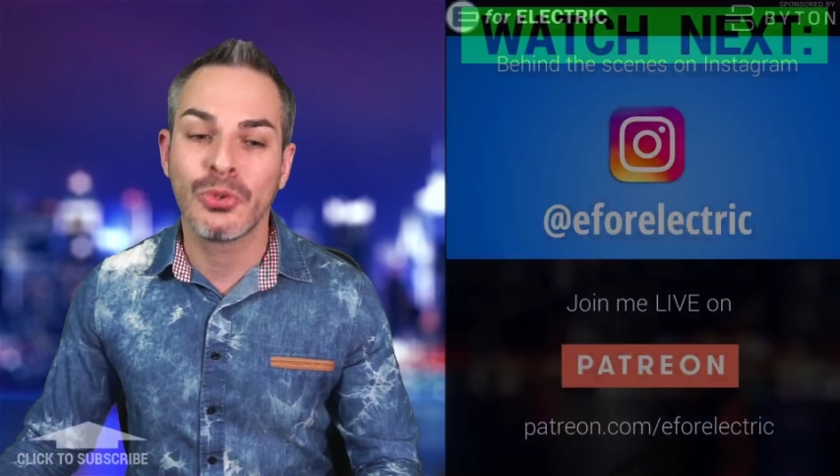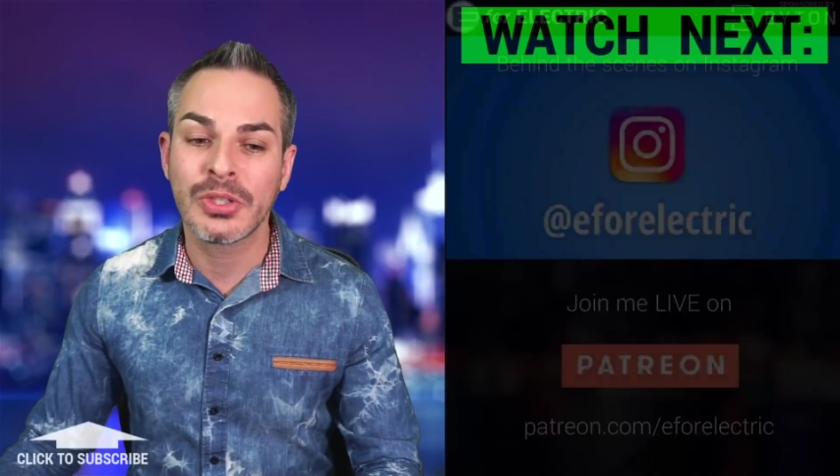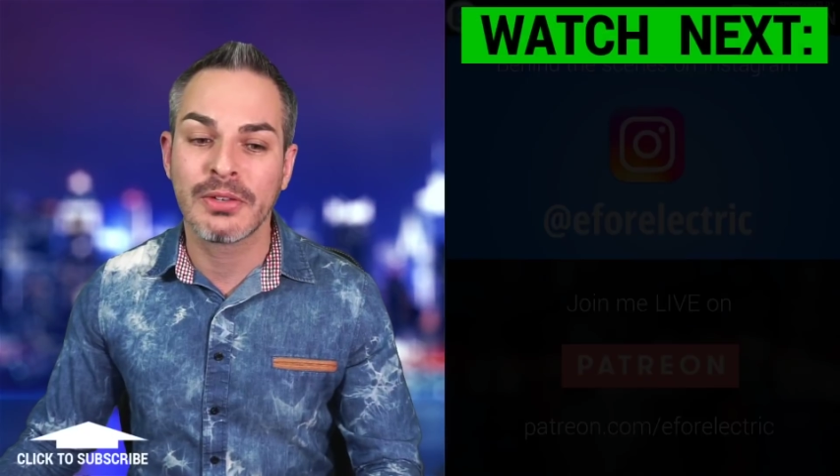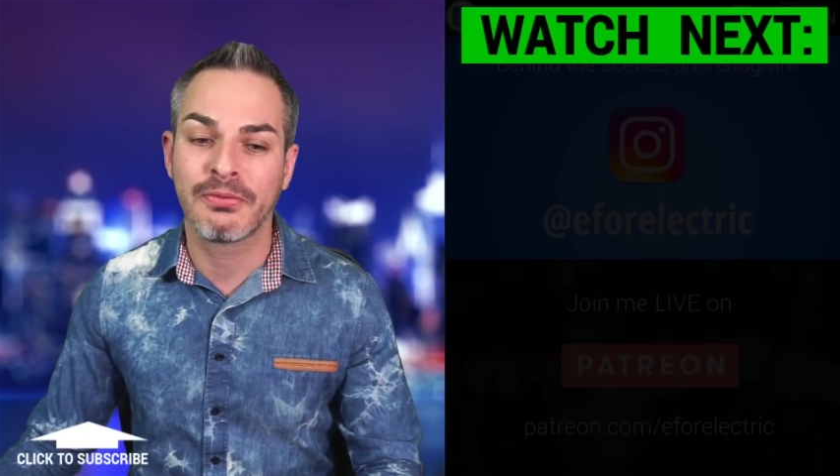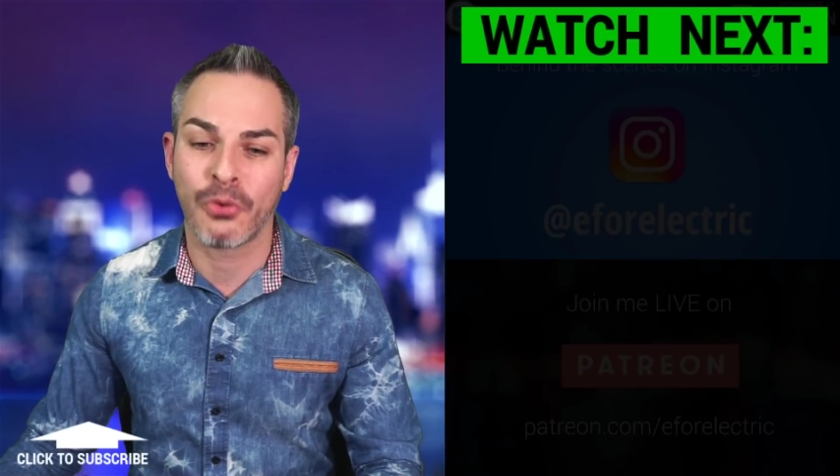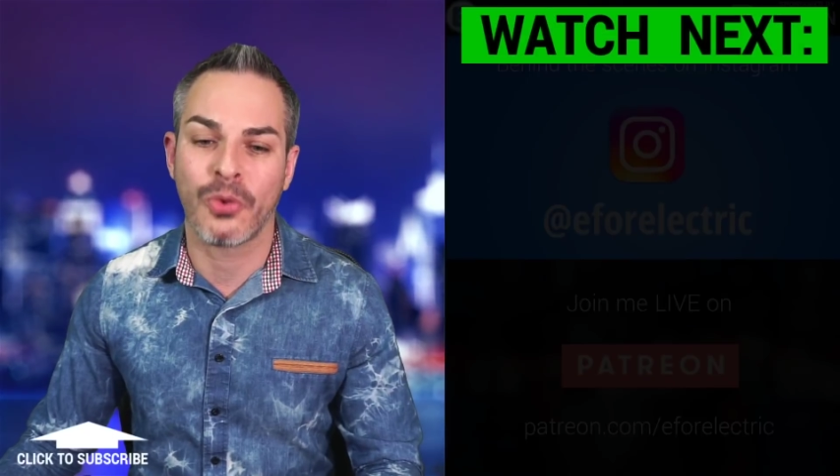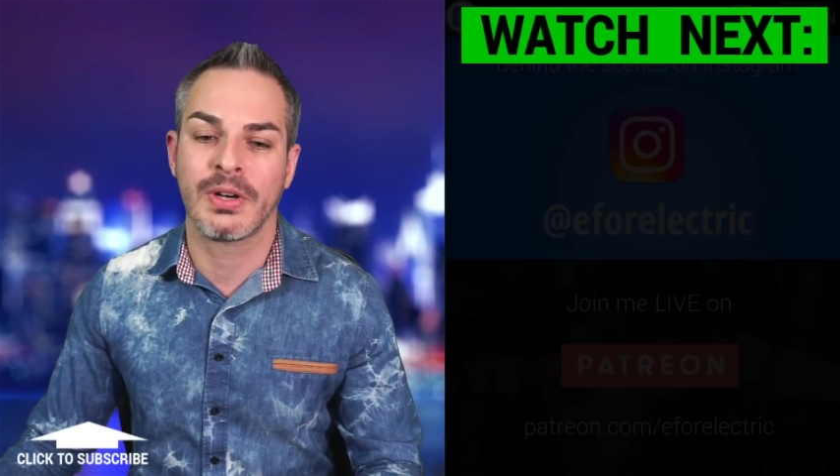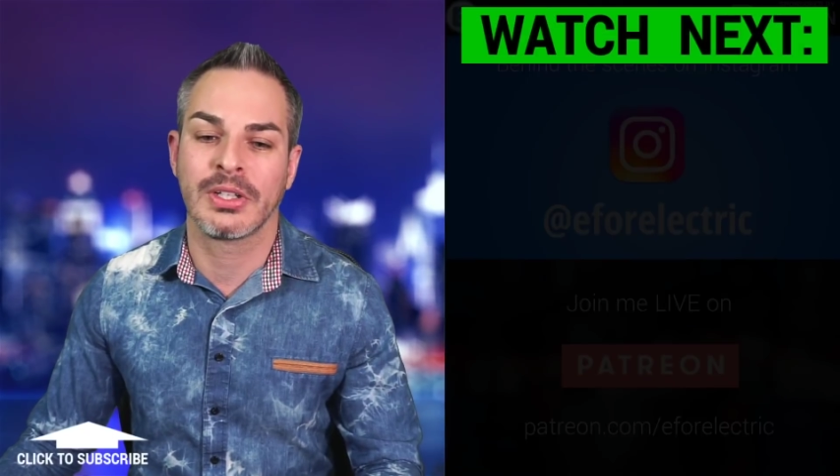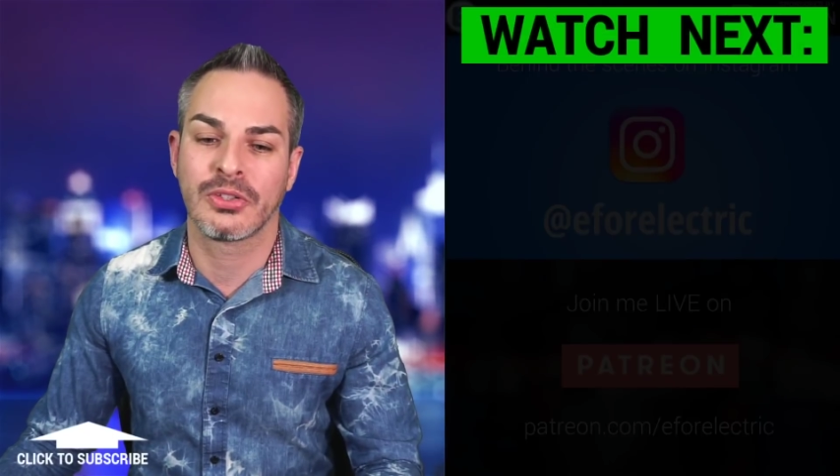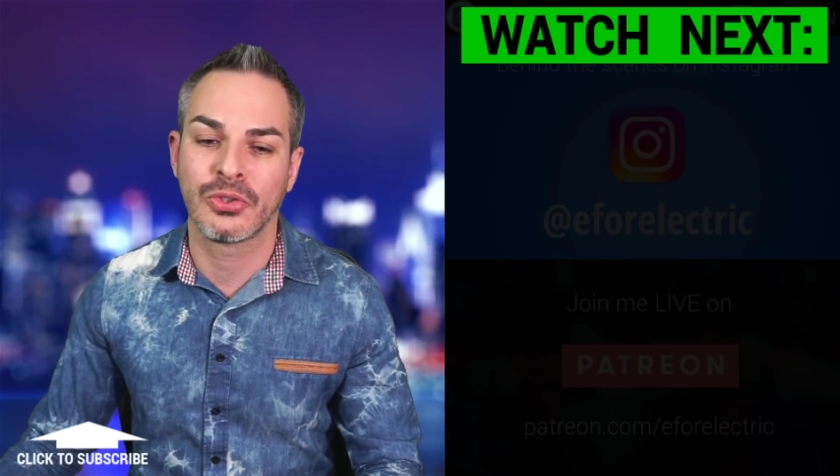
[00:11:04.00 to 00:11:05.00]
looking
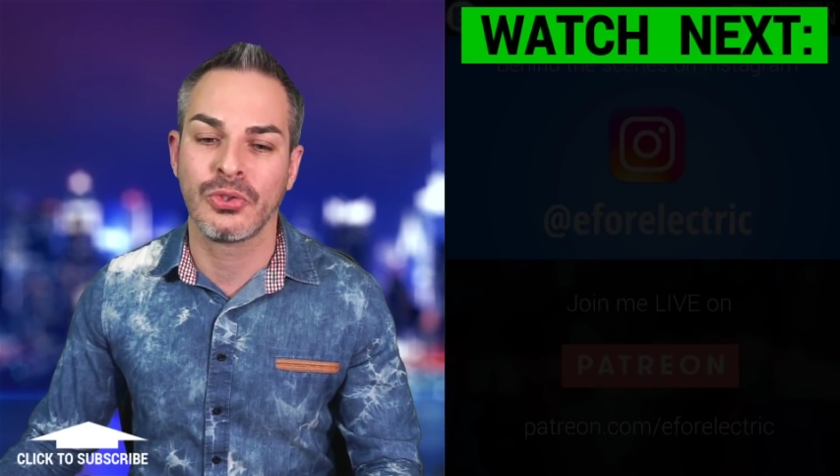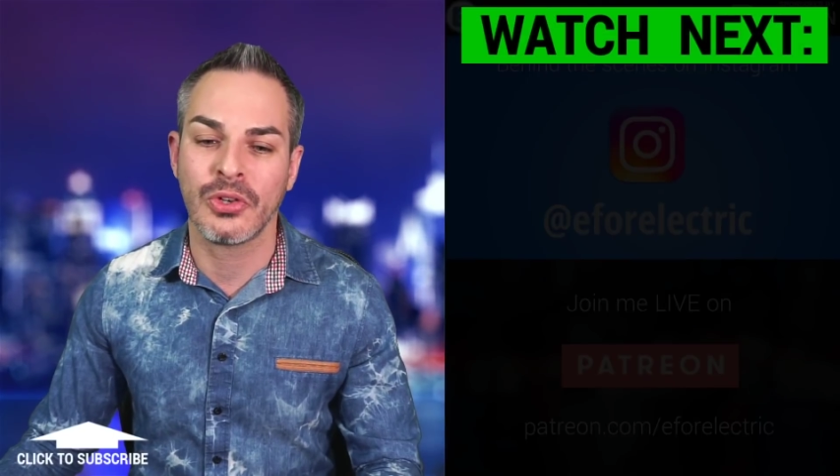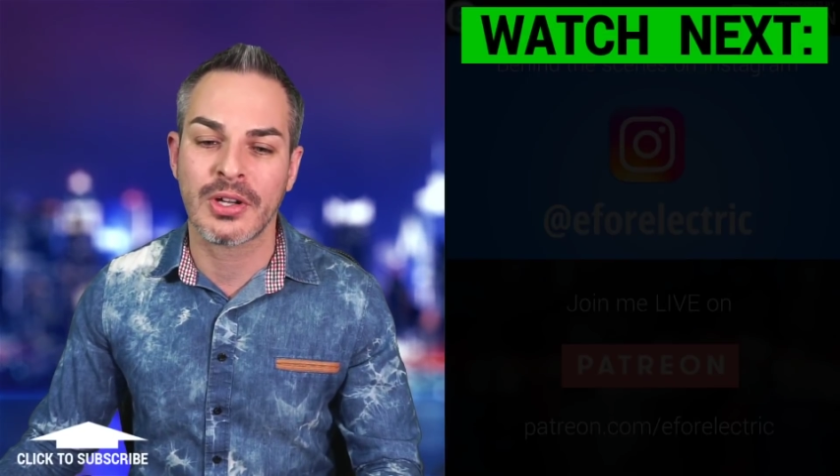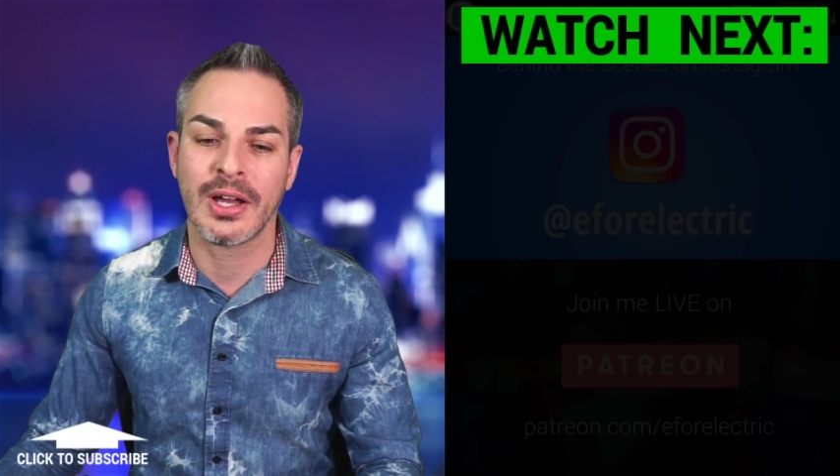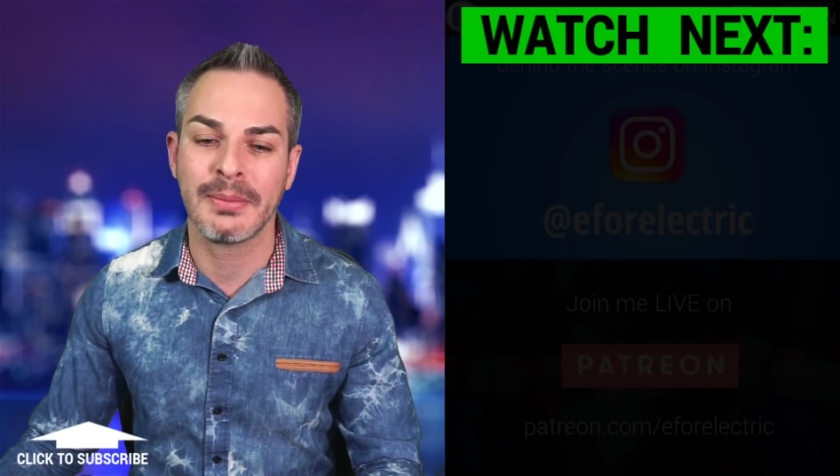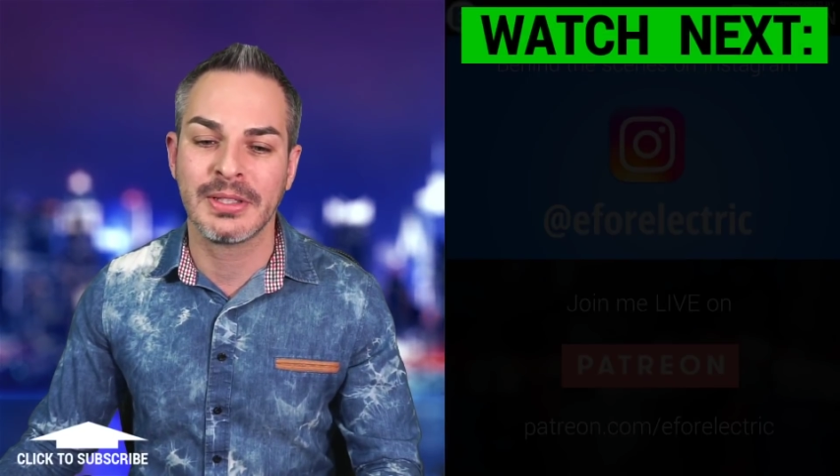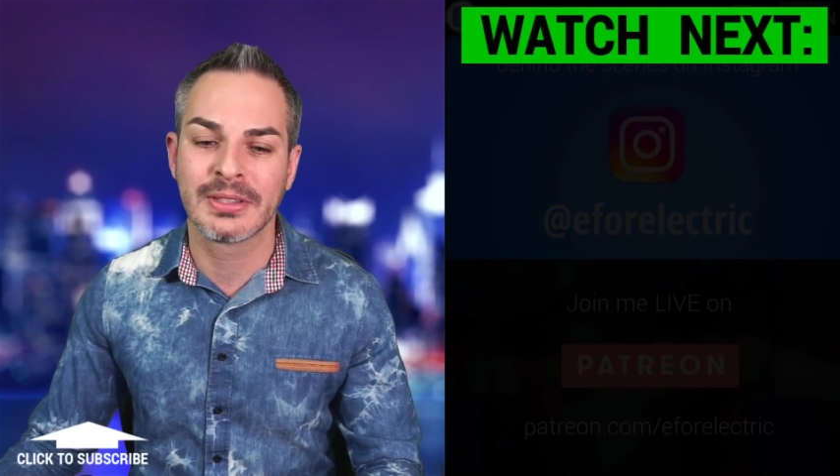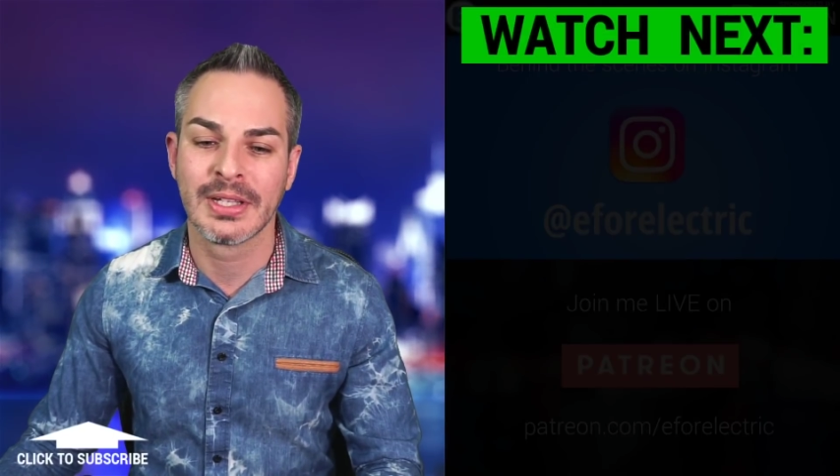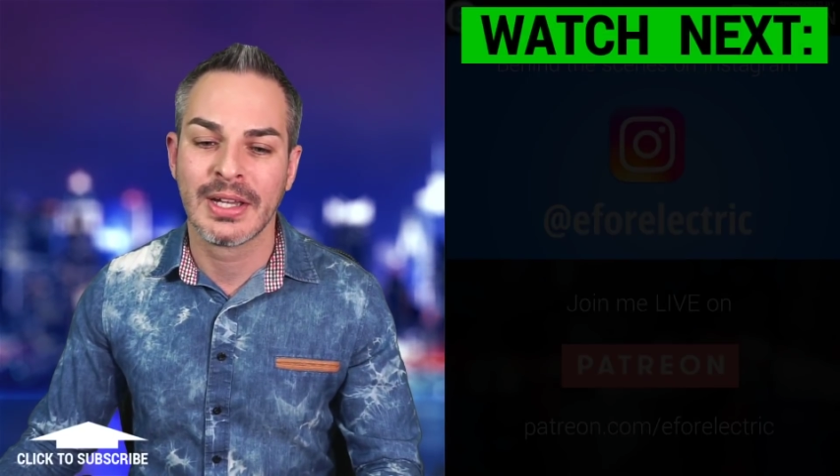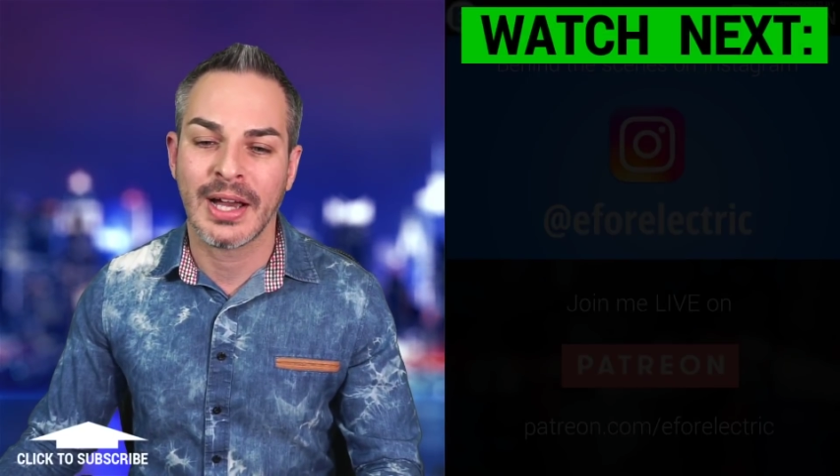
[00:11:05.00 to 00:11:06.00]
forward to your comments.